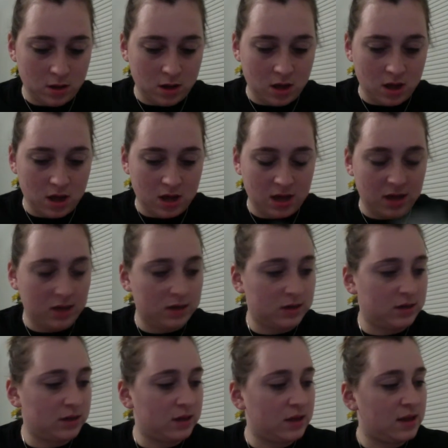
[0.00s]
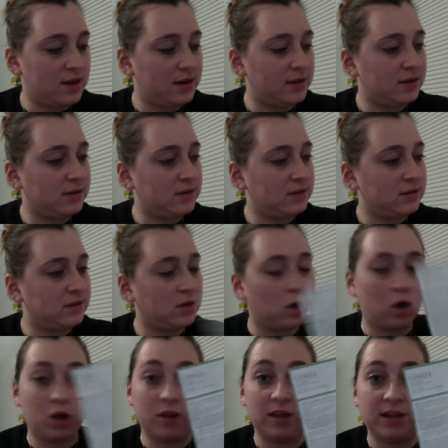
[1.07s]
And that is
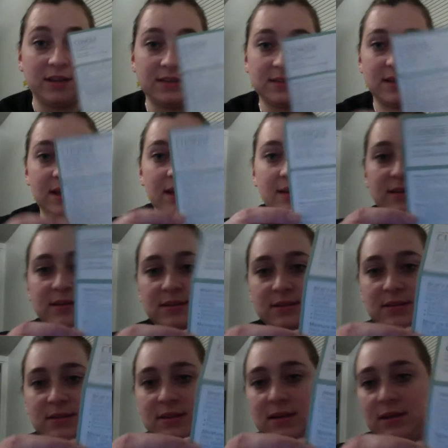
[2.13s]
all that it says.